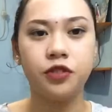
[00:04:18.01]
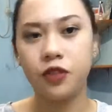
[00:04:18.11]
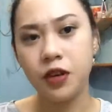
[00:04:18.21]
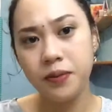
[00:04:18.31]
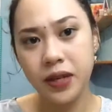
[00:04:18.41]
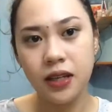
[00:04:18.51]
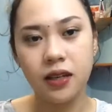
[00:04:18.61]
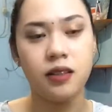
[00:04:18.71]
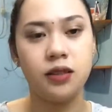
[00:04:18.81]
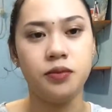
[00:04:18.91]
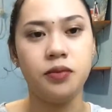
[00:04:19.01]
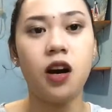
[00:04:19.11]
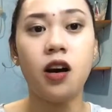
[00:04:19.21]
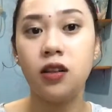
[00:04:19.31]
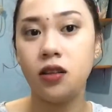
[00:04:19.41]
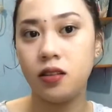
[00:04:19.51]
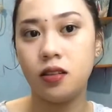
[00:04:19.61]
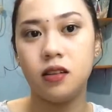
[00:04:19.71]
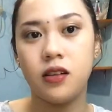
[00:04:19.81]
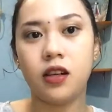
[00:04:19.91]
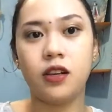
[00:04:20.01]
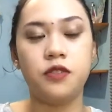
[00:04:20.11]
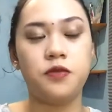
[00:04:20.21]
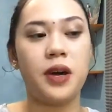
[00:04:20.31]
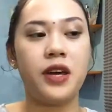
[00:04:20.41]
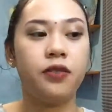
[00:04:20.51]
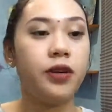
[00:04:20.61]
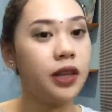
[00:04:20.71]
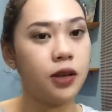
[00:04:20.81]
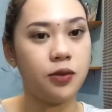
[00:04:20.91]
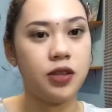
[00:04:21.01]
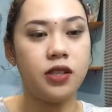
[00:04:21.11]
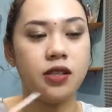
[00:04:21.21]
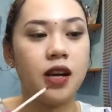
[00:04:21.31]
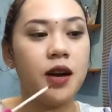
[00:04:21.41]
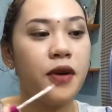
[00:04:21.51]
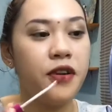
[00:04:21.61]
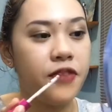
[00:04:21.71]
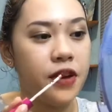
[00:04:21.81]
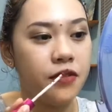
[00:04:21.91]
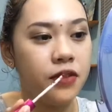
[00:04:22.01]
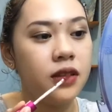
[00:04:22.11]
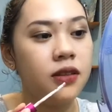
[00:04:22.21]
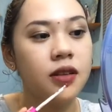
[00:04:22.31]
For me, all of my 3 languages are my favorite